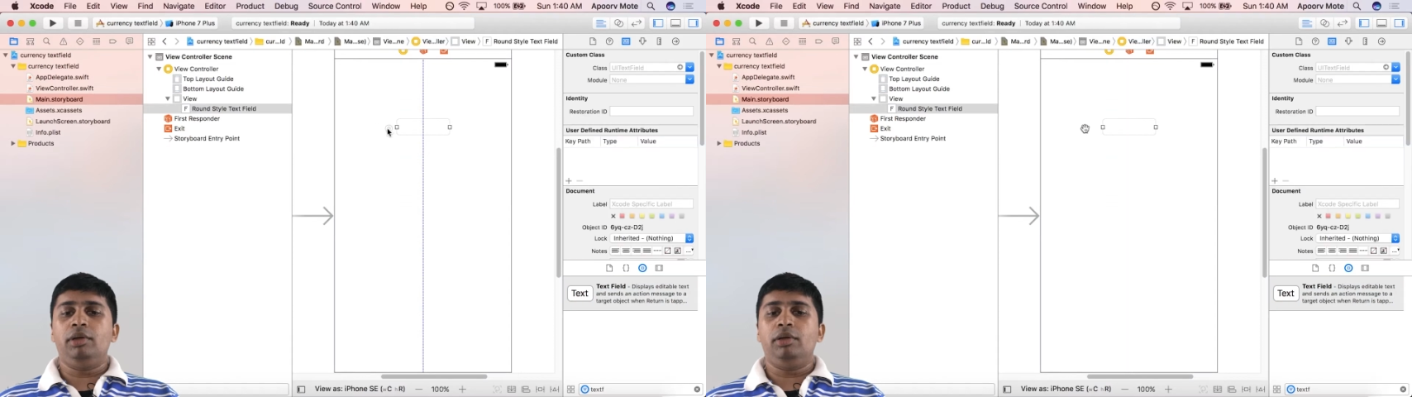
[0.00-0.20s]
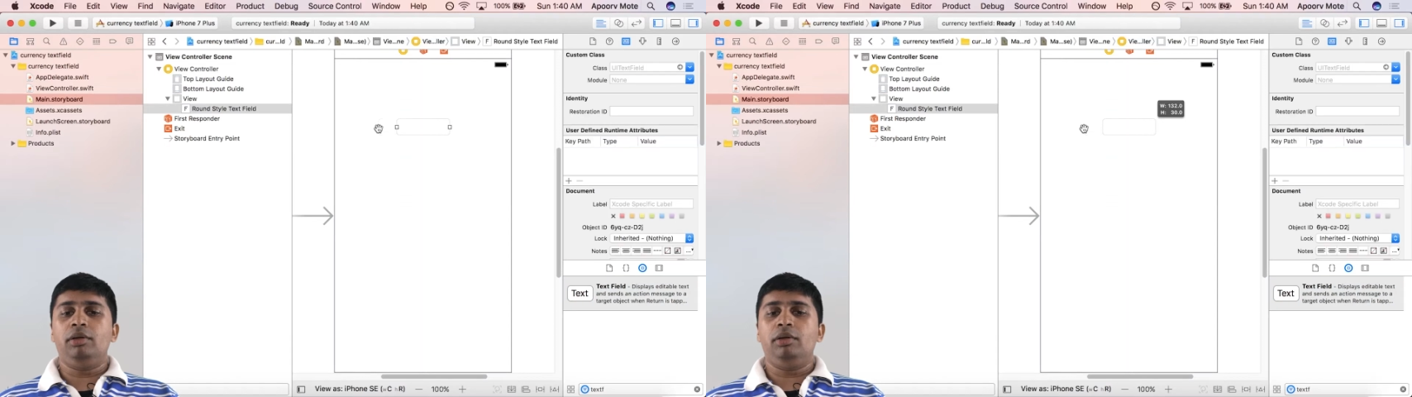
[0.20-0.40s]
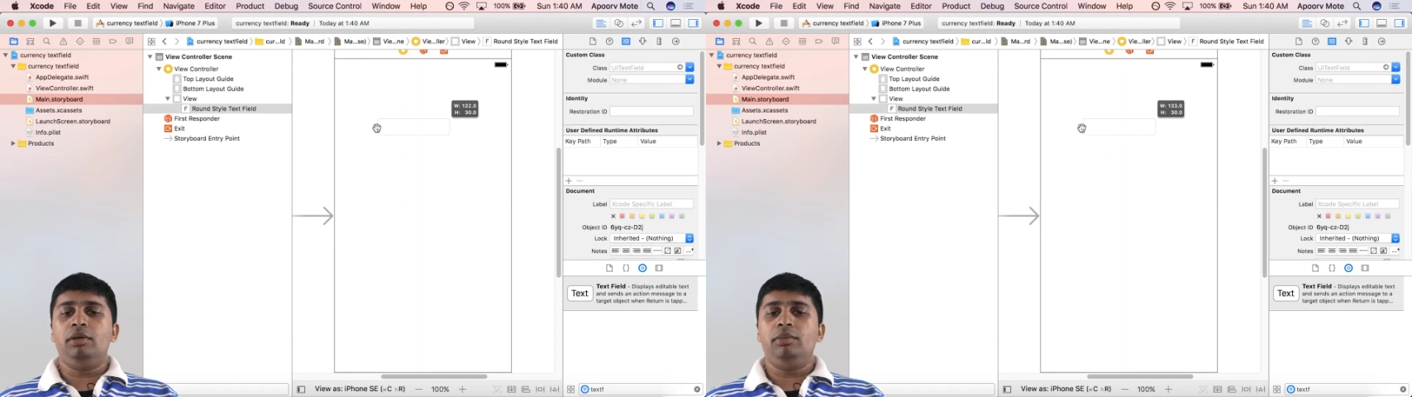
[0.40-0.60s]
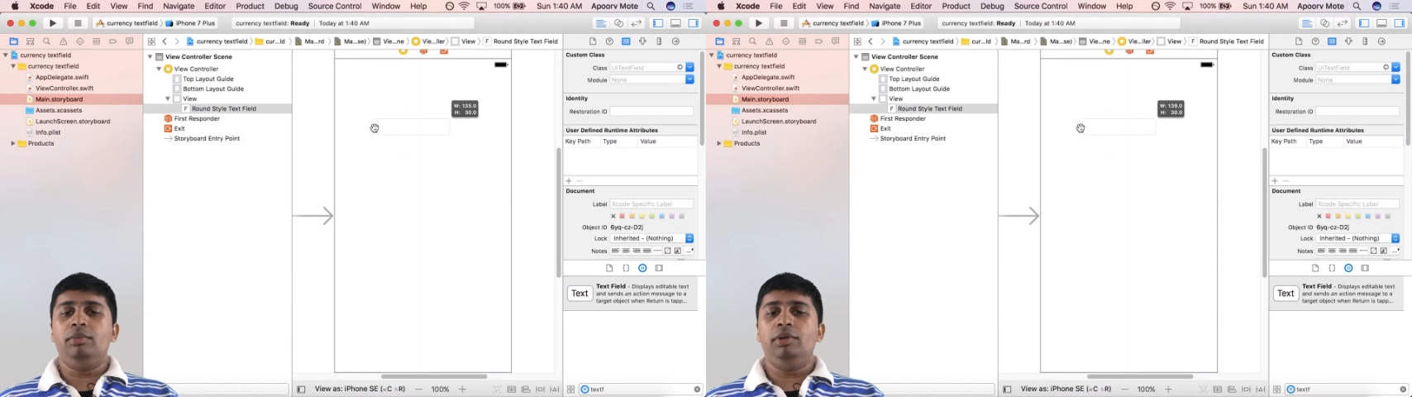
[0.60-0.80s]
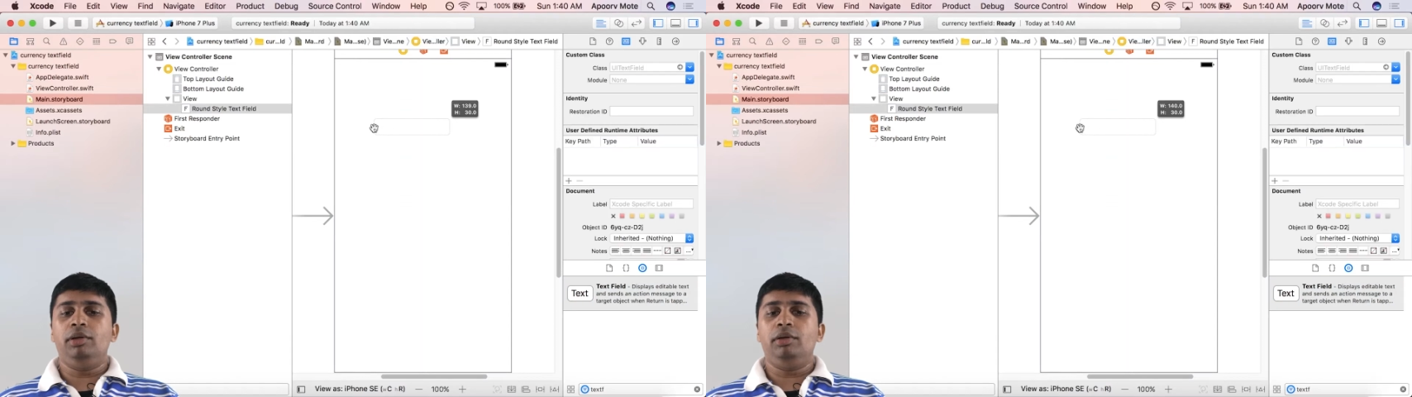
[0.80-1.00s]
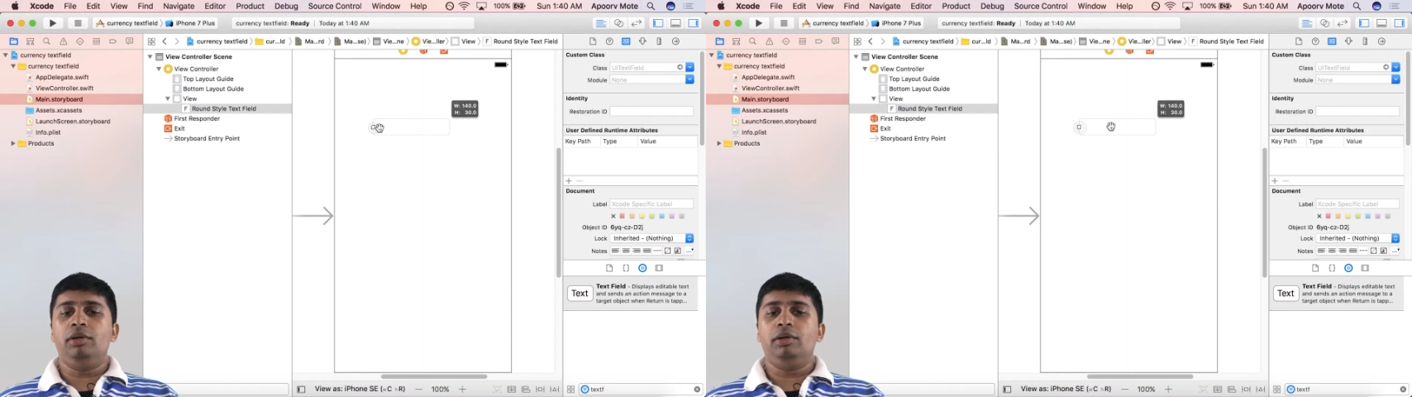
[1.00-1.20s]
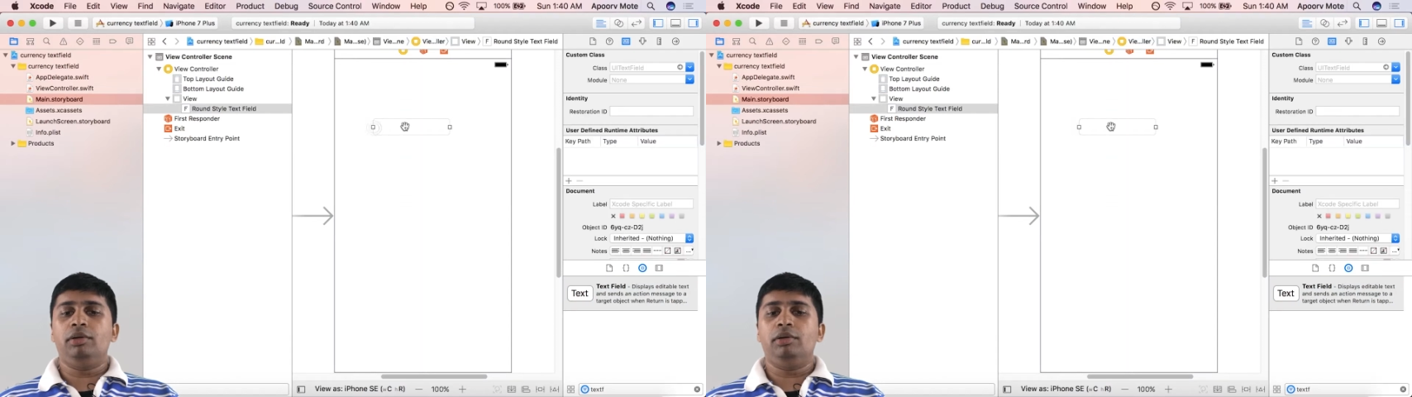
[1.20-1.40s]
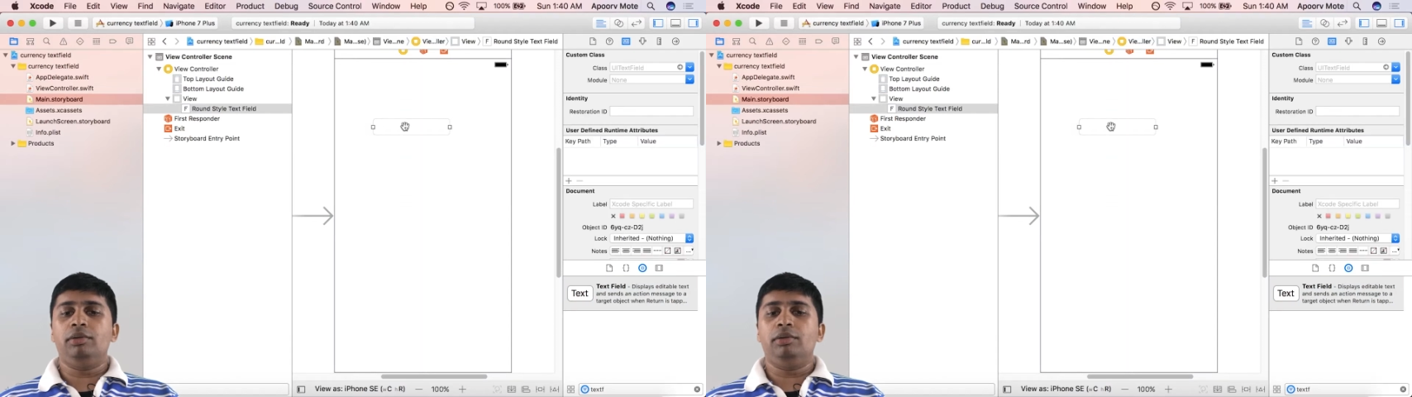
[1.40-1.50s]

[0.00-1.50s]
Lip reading: it a little bigger